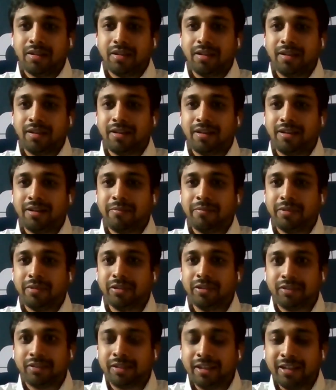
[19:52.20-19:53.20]

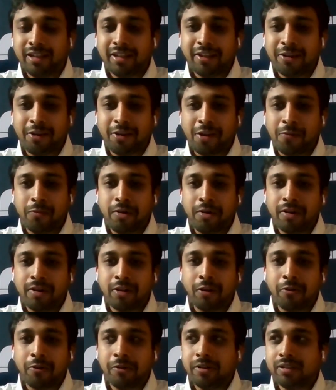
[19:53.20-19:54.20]
but still, our
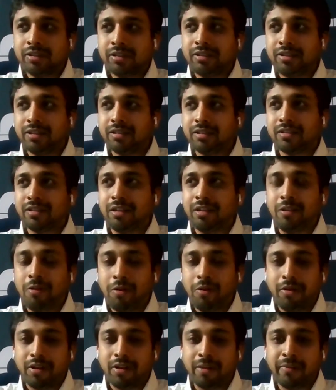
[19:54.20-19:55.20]
workload is just a
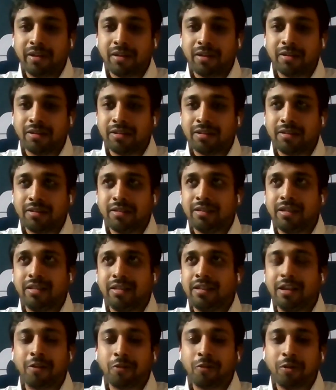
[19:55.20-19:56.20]
lot.
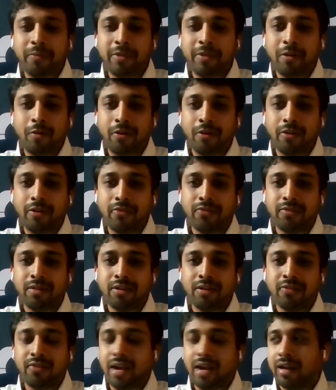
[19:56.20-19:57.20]
There could be a lot
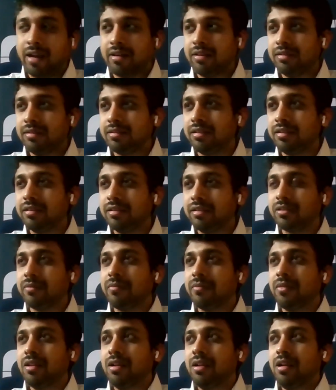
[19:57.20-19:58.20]
of factors in
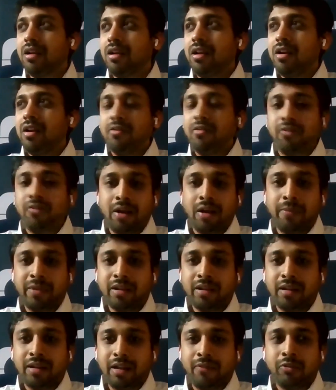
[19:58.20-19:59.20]
this. I
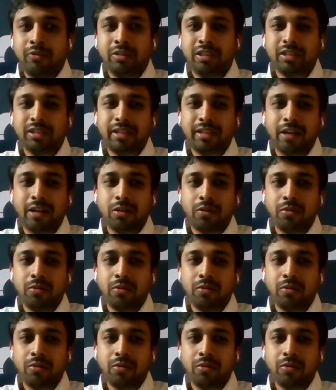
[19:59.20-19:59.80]
mean, I would just like